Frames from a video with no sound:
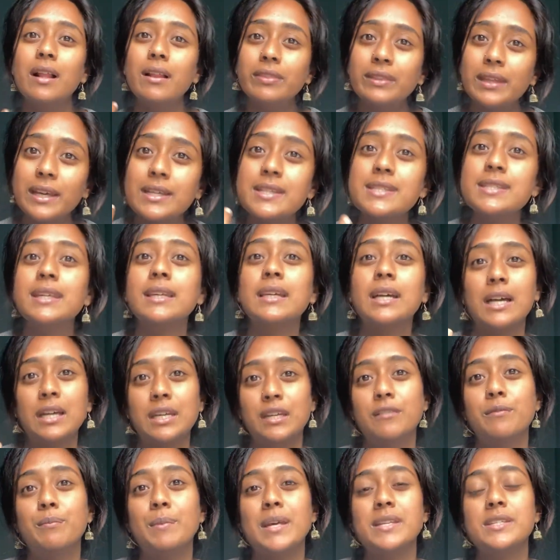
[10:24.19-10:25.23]
That's the kind
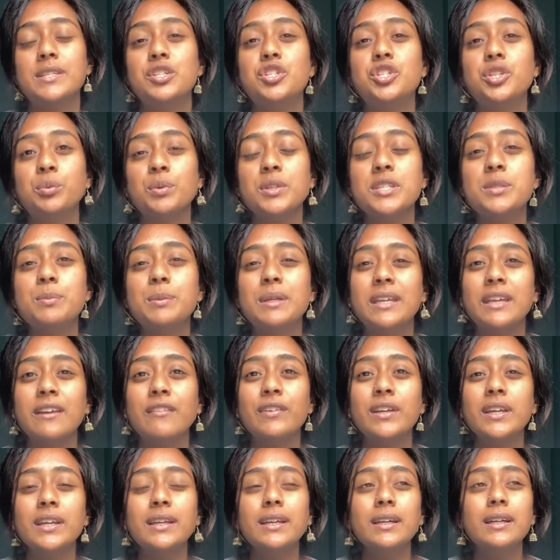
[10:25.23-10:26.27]
of message you want to be
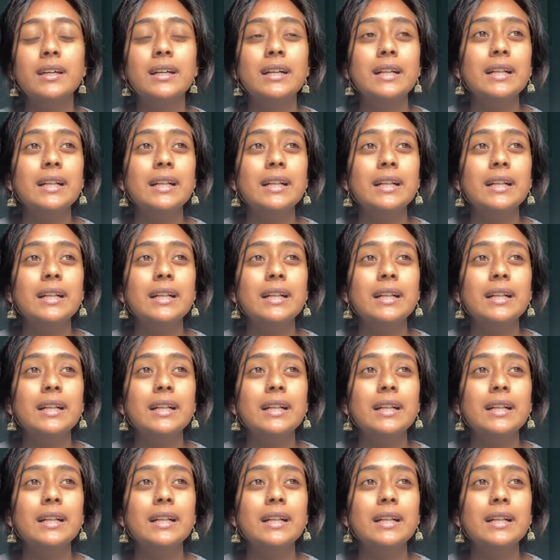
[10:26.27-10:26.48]
giving.